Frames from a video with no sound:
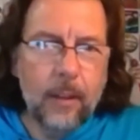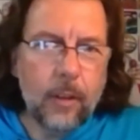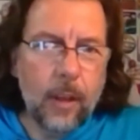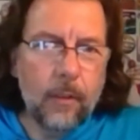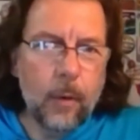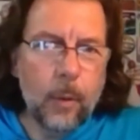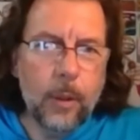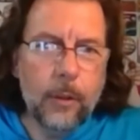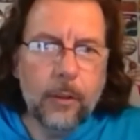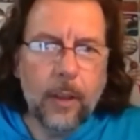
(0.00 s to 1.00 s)
So I've
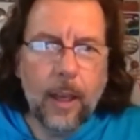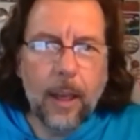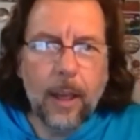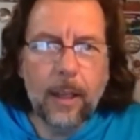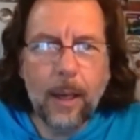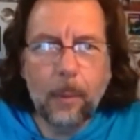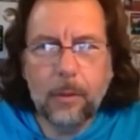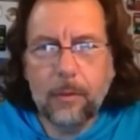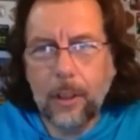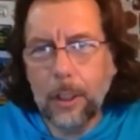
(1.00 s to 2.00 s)
always, I
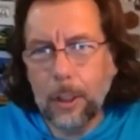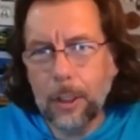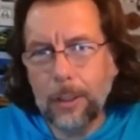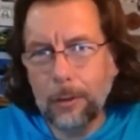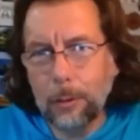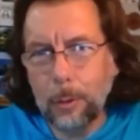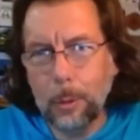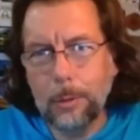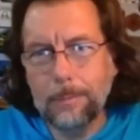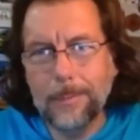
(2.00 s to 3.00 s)
wasn't very good in
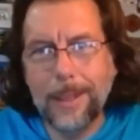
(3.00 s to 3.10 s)
school